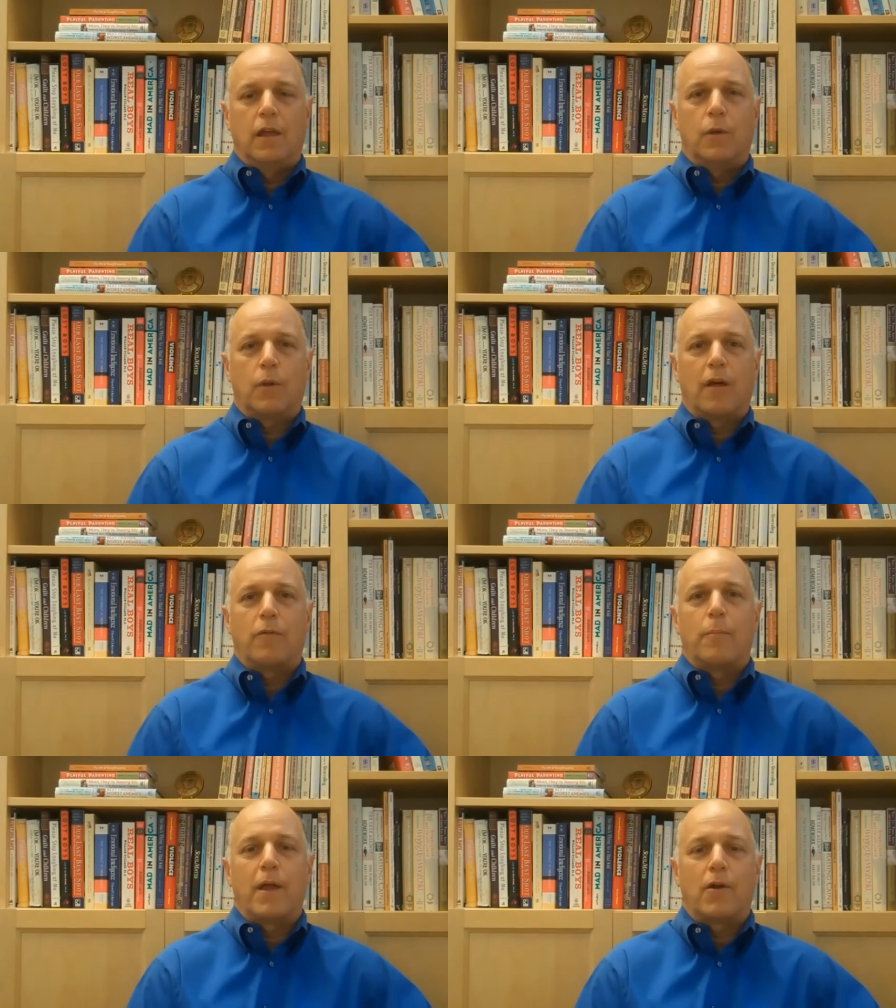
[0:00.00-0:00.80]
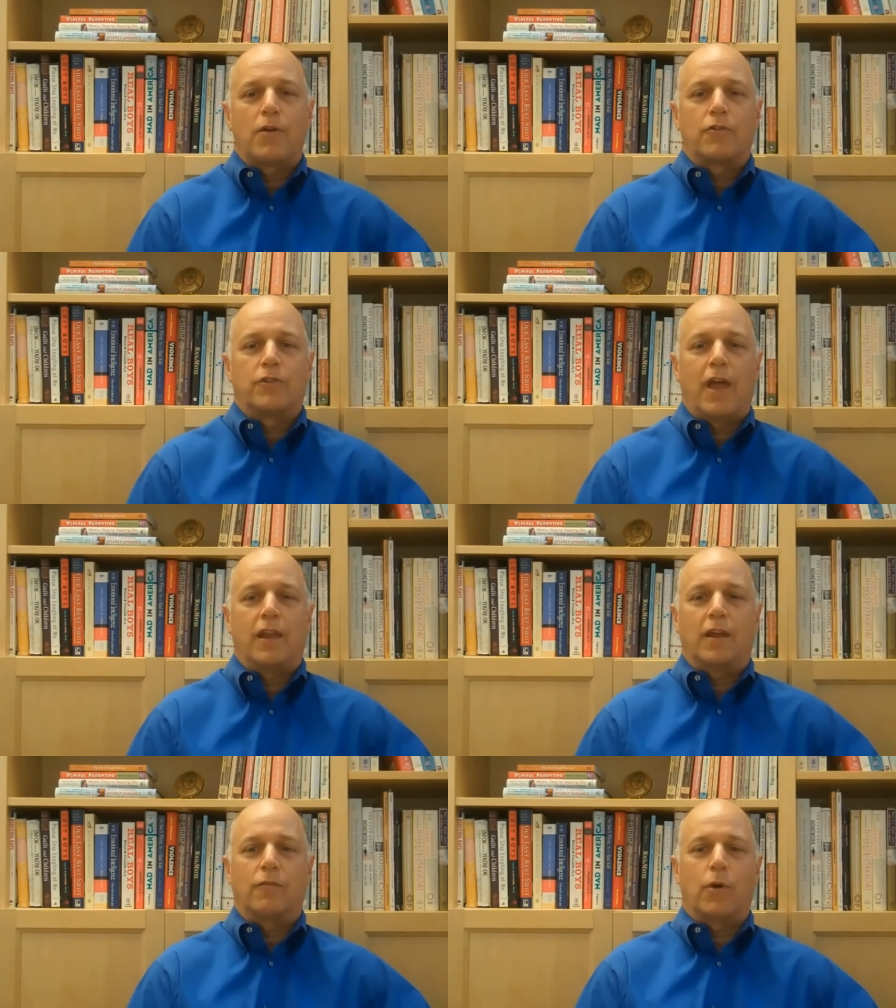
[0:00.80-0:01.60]
You will have a better
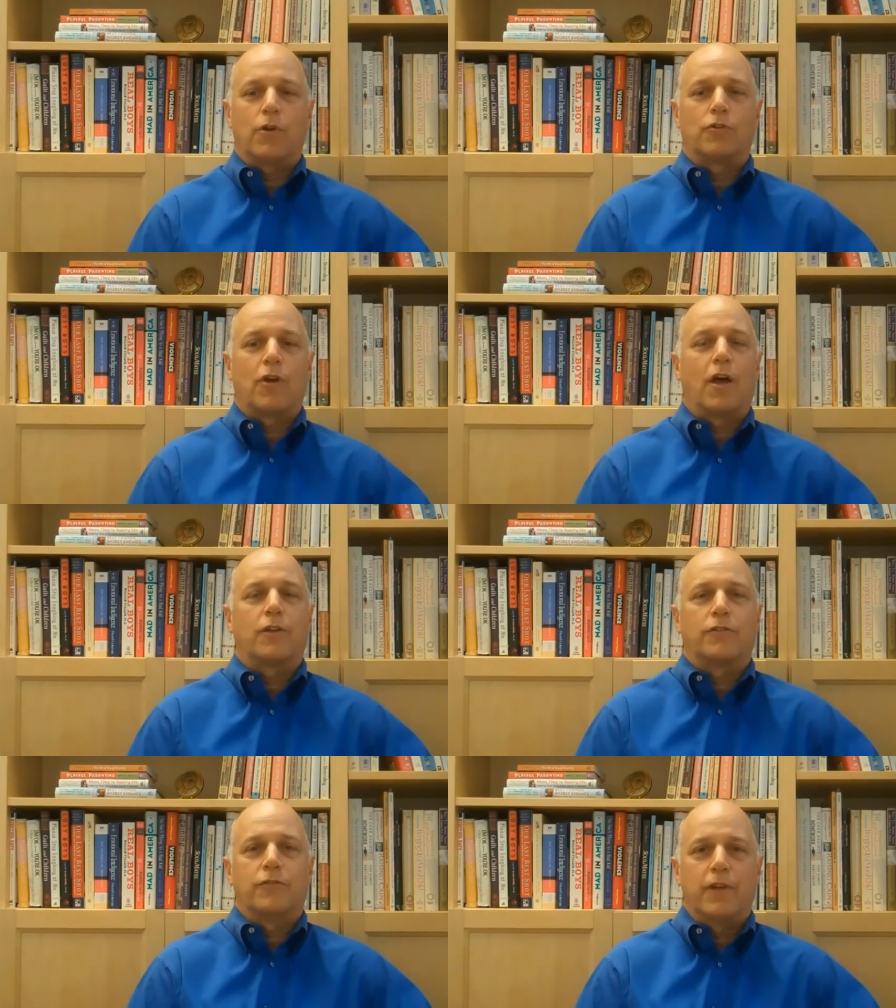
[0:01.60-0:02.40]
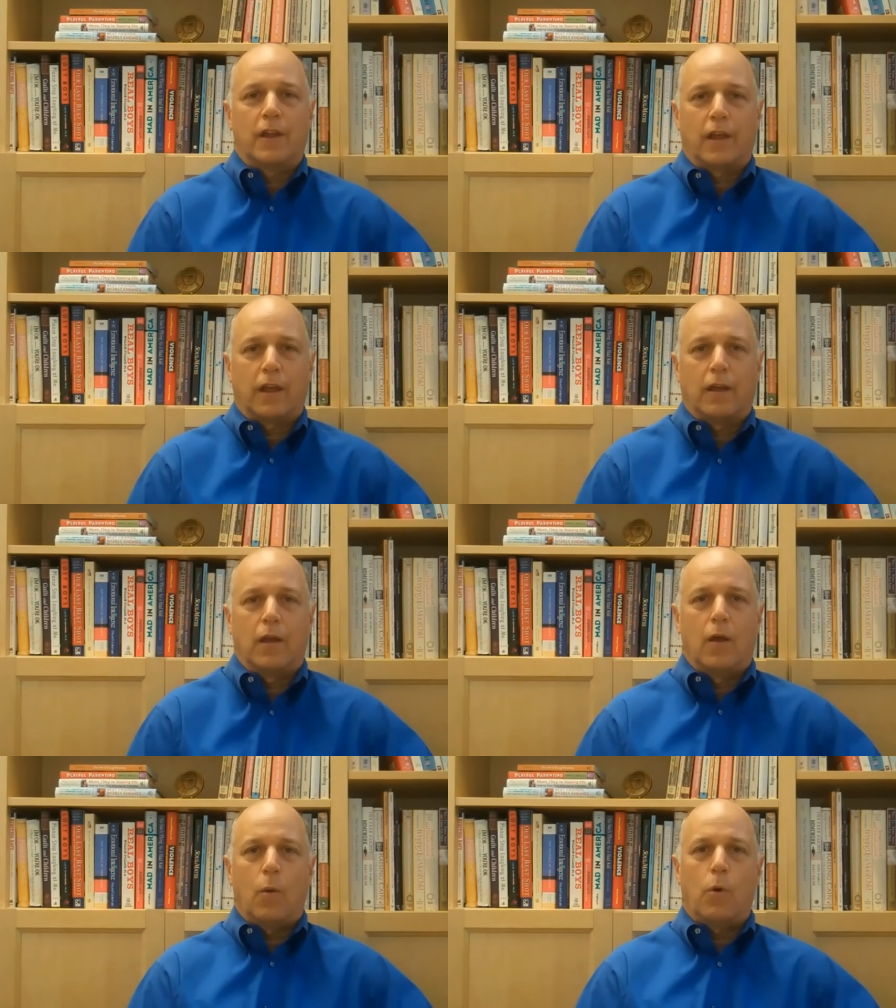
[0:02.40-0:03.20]
understanding of what your child is feeling,
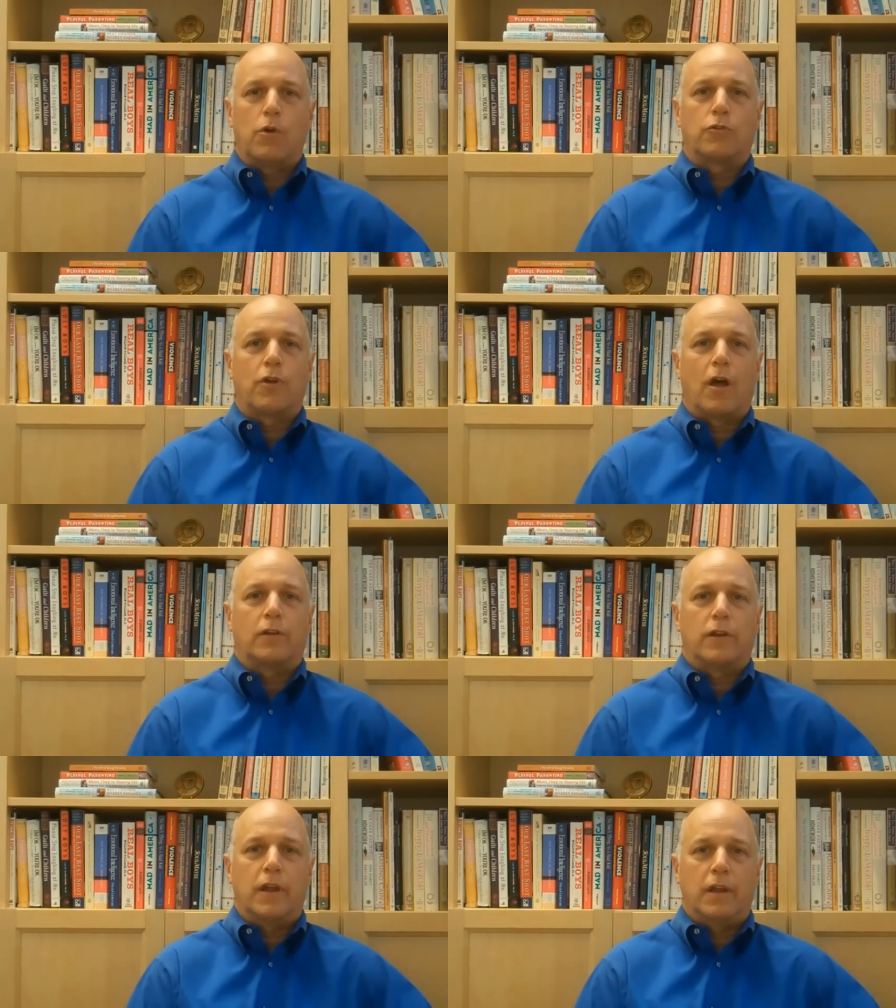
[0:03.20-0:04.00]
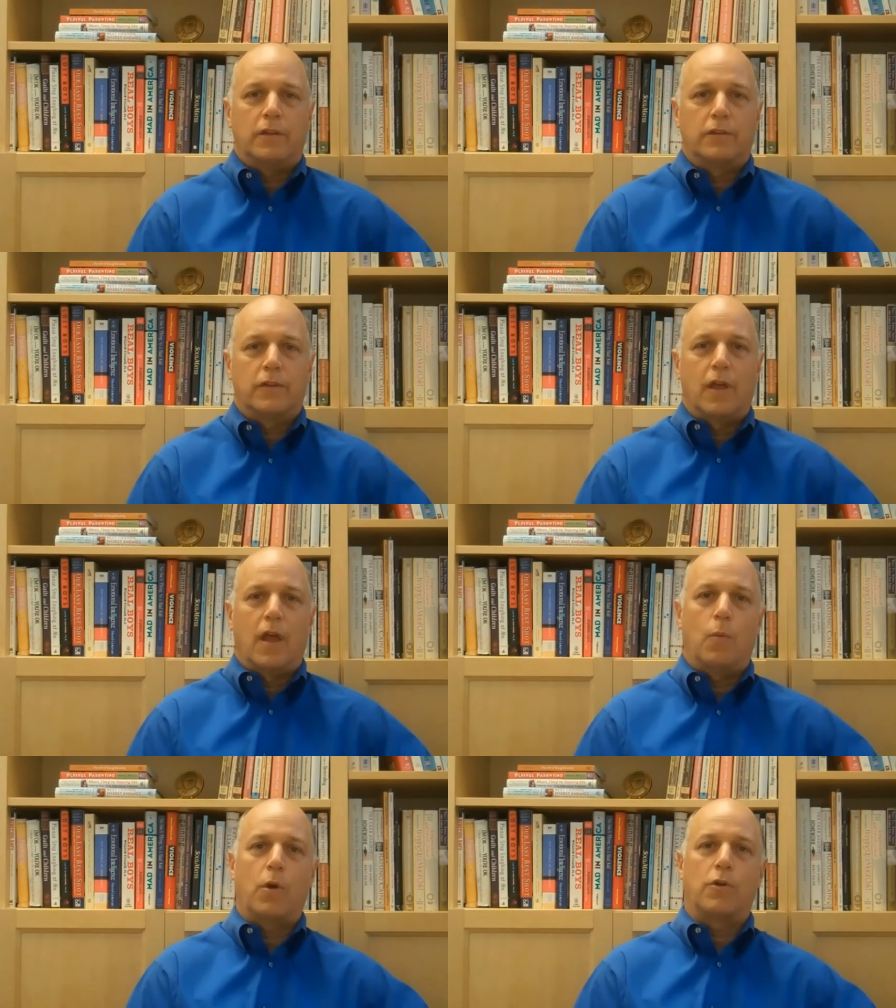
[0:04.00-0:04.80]
what your child needs,
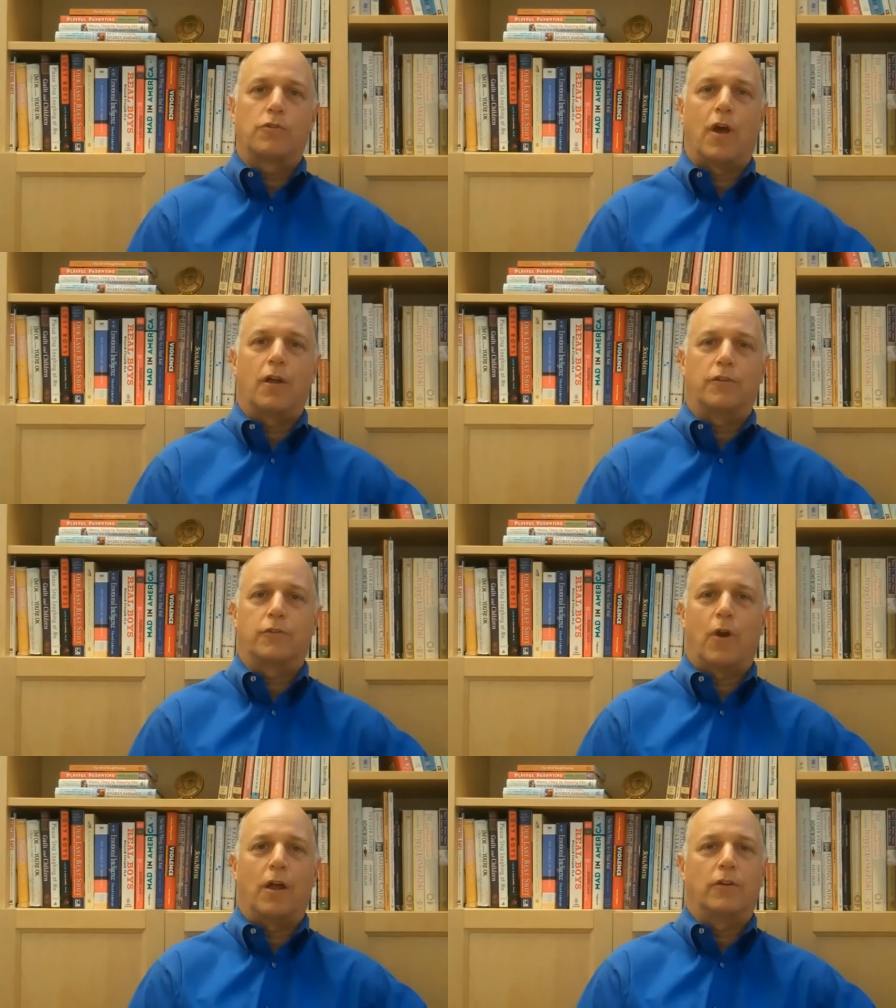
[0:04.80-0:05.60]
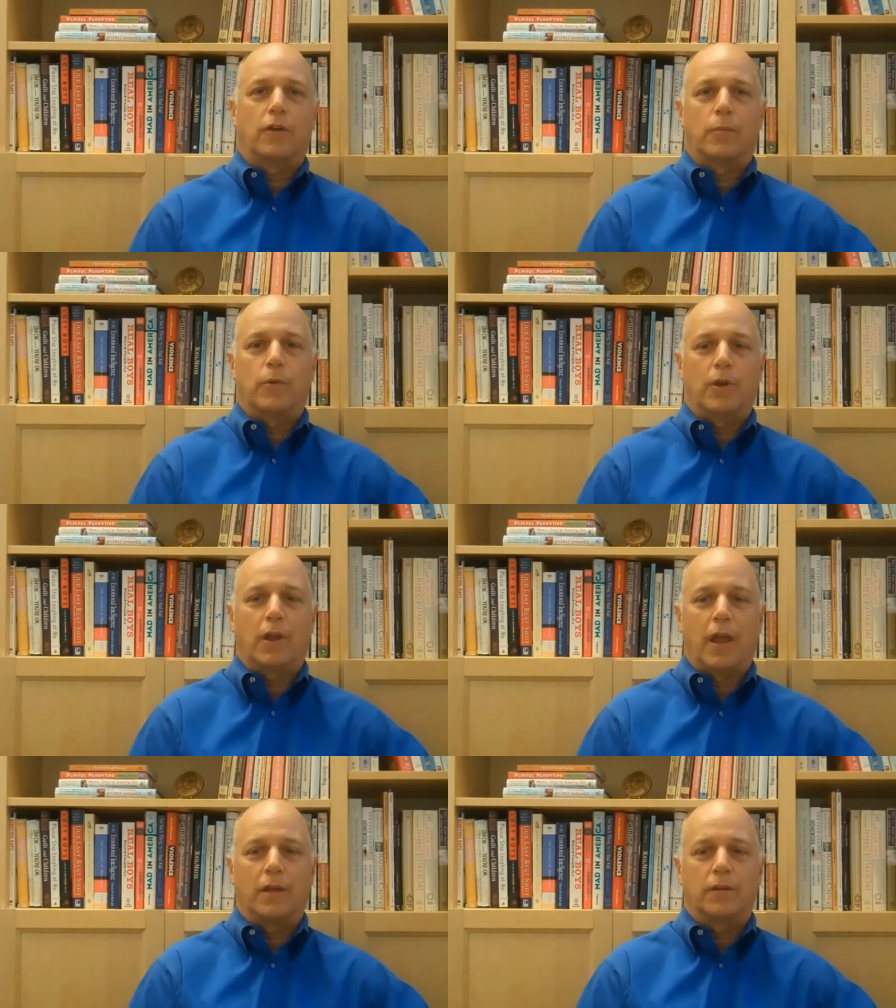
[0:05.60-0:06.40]
and what your child is trying to
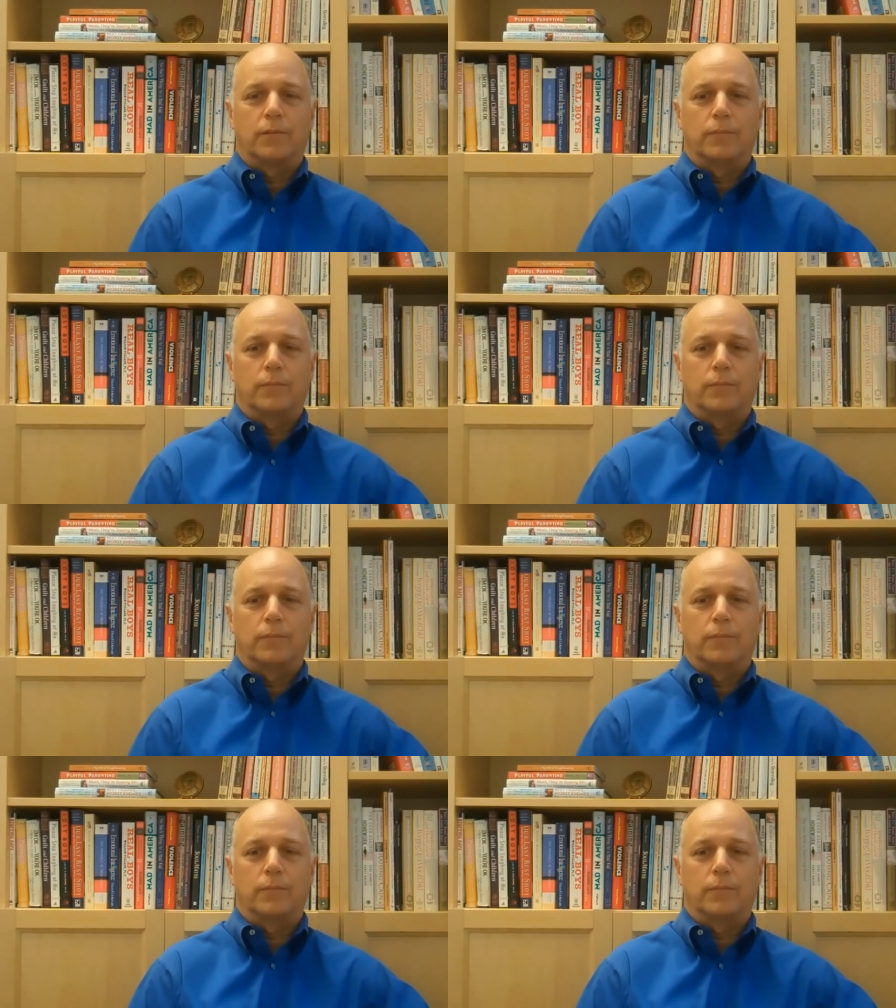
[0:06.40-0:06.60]
communicate.